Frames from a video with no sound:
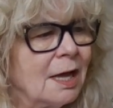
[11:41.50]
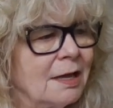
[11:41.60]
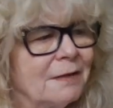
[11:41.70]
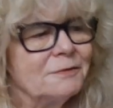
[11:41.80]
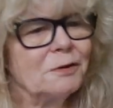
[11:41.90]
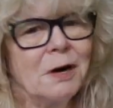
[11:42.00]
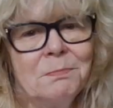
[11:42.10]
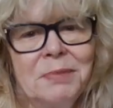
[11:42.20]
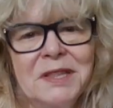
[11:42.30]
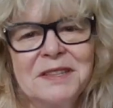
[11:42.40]
You have
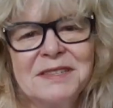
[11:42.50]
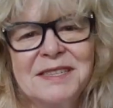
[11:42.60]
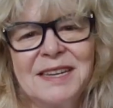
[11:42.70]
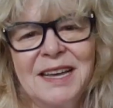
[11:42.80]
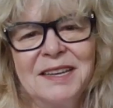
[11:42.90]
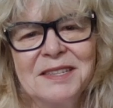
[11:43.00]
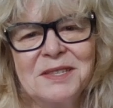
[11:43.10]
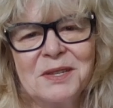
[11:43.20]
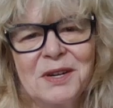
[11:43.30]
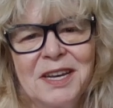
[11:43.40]
Trump in the
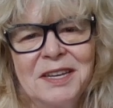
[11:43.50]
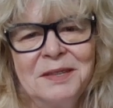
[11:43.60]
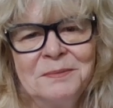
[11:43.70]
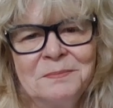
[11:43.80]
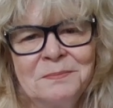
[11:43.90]
States, right?